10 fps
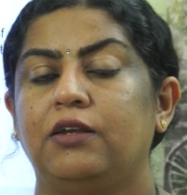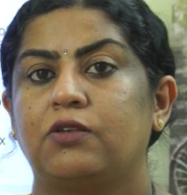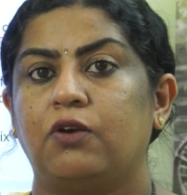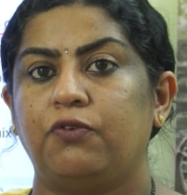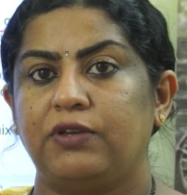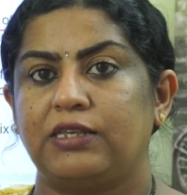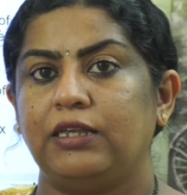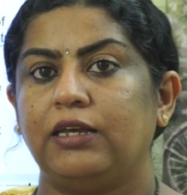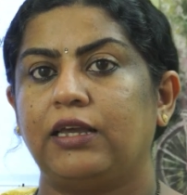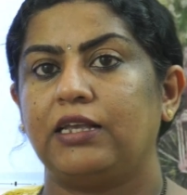So if we
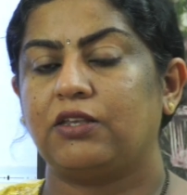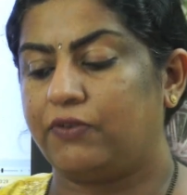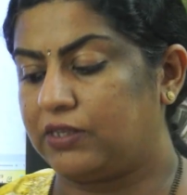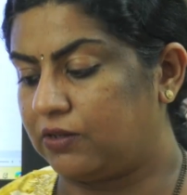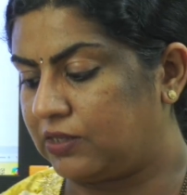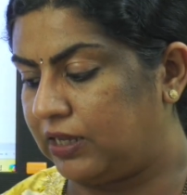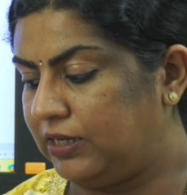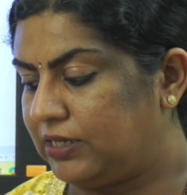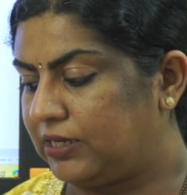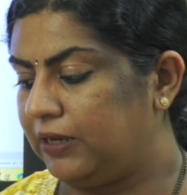see the case of a
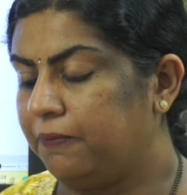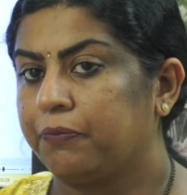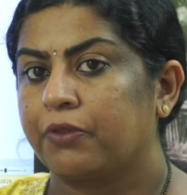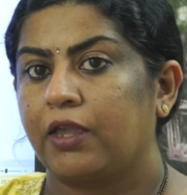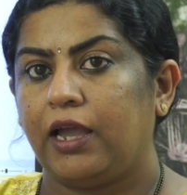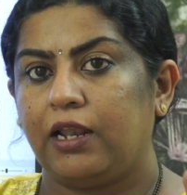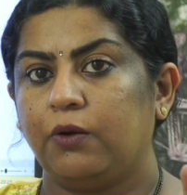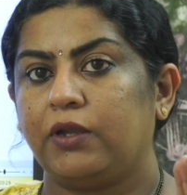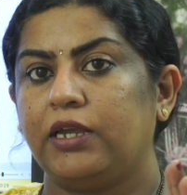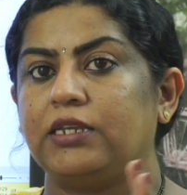society
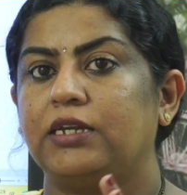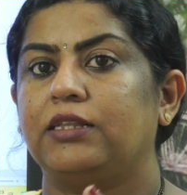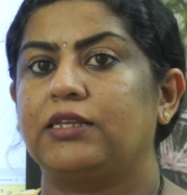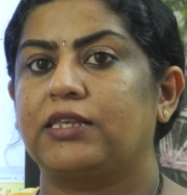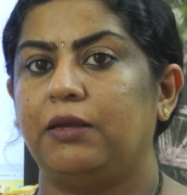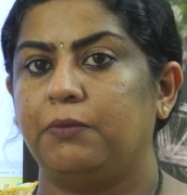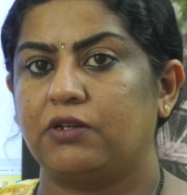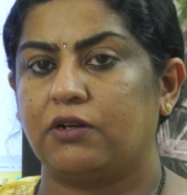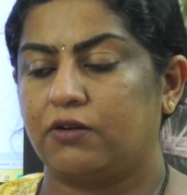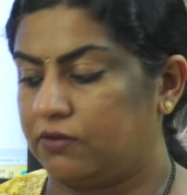allocating this
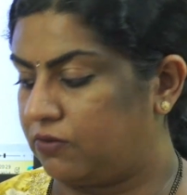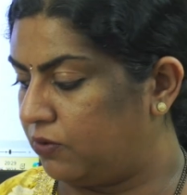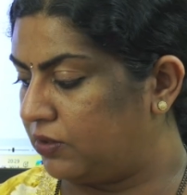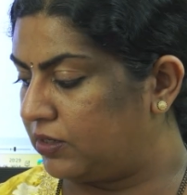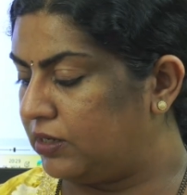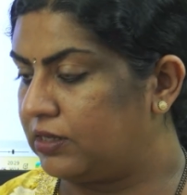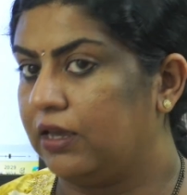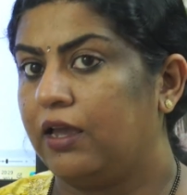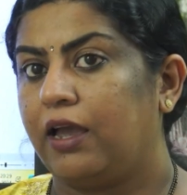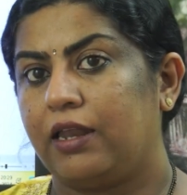limited resources
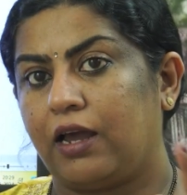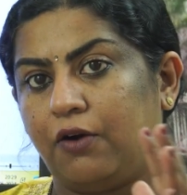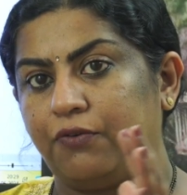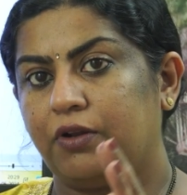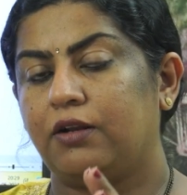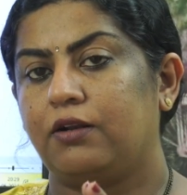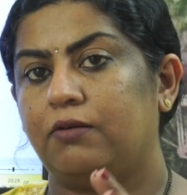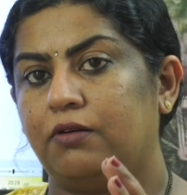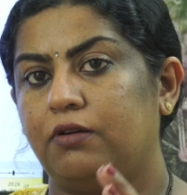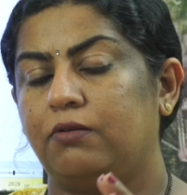and
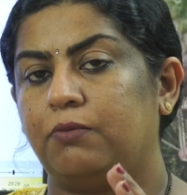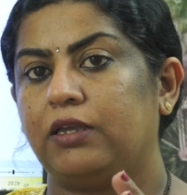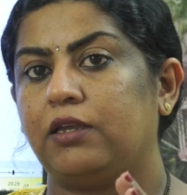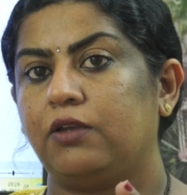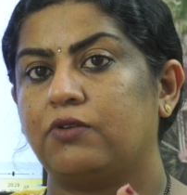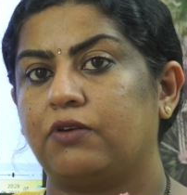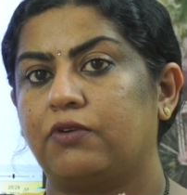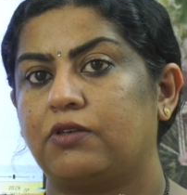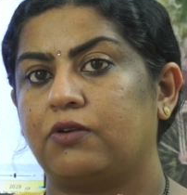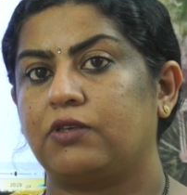after making use of
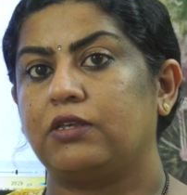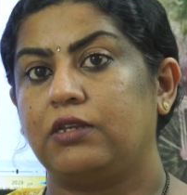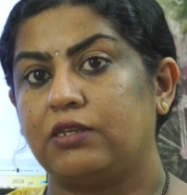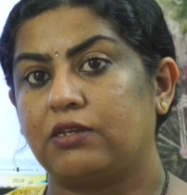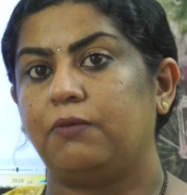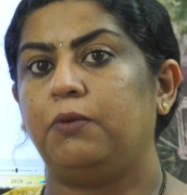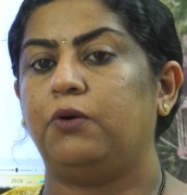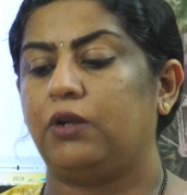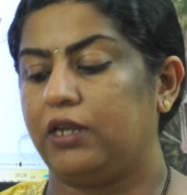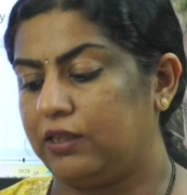resources
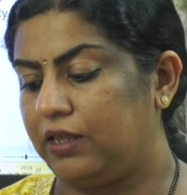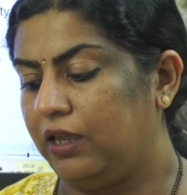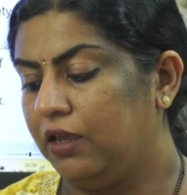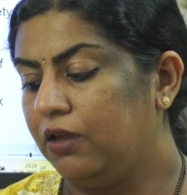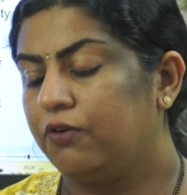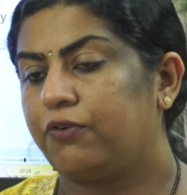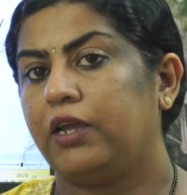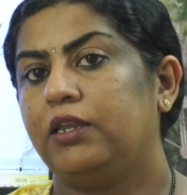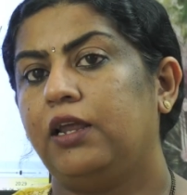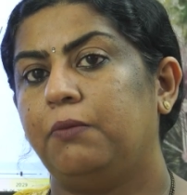distributing the
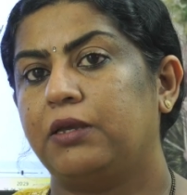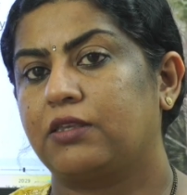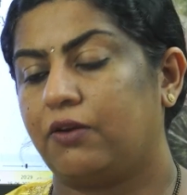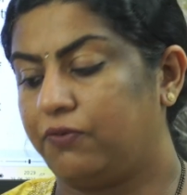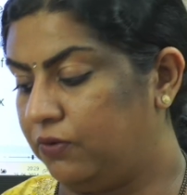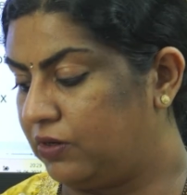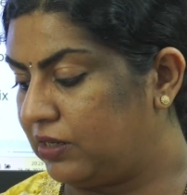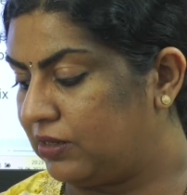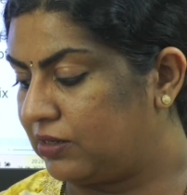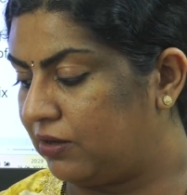final mix of goods
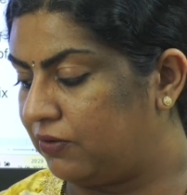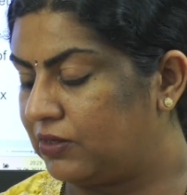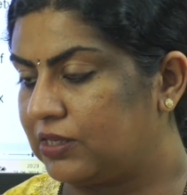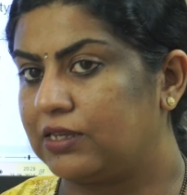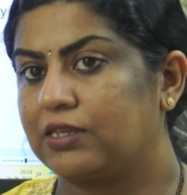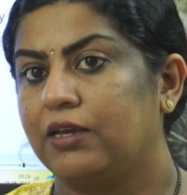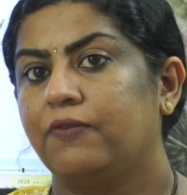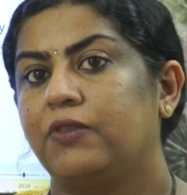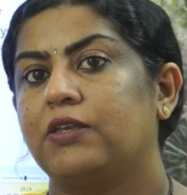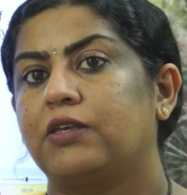and services,
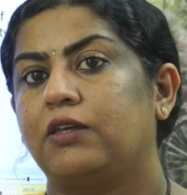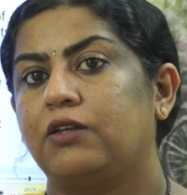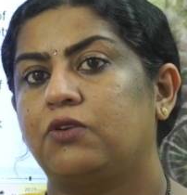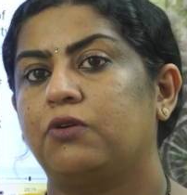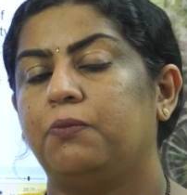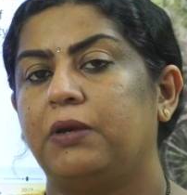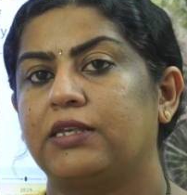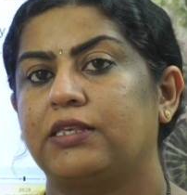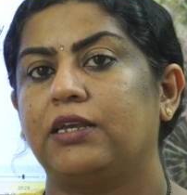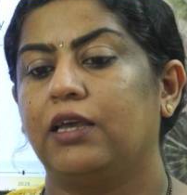these are the two
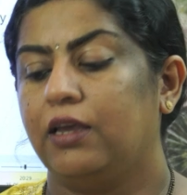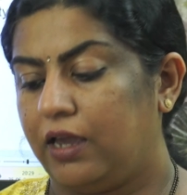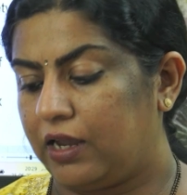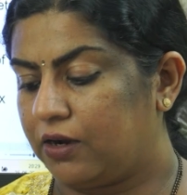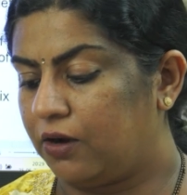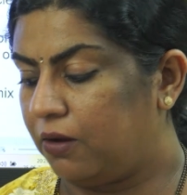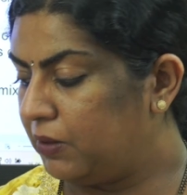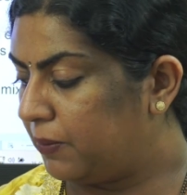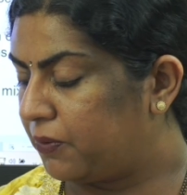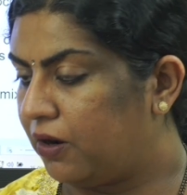basic
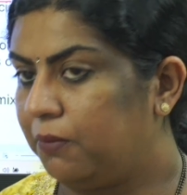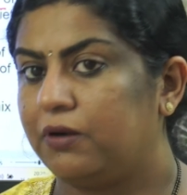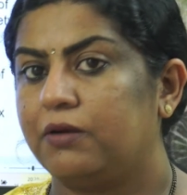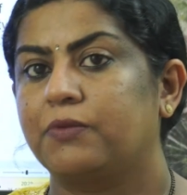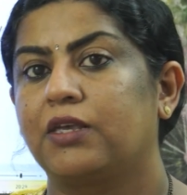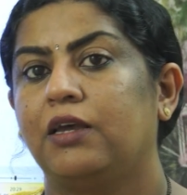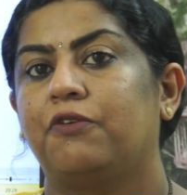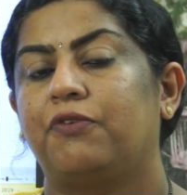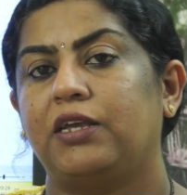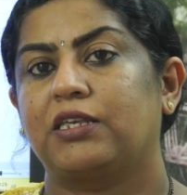economic problems
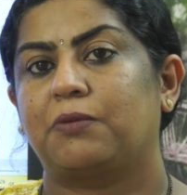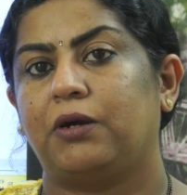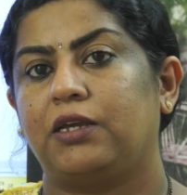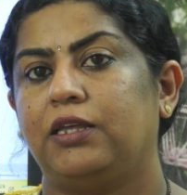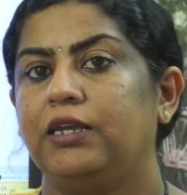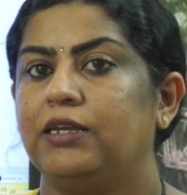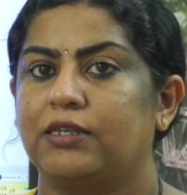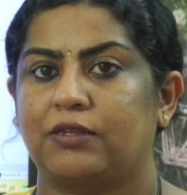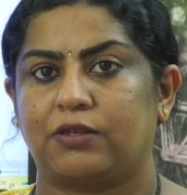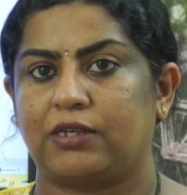faced by the
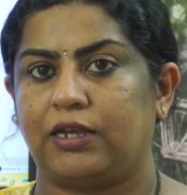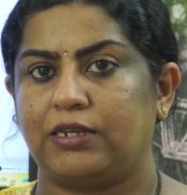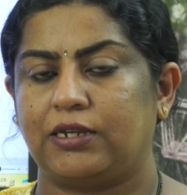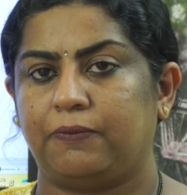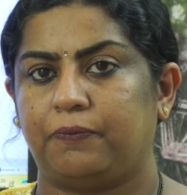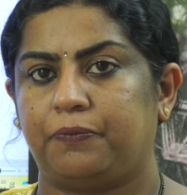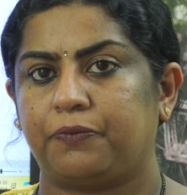society.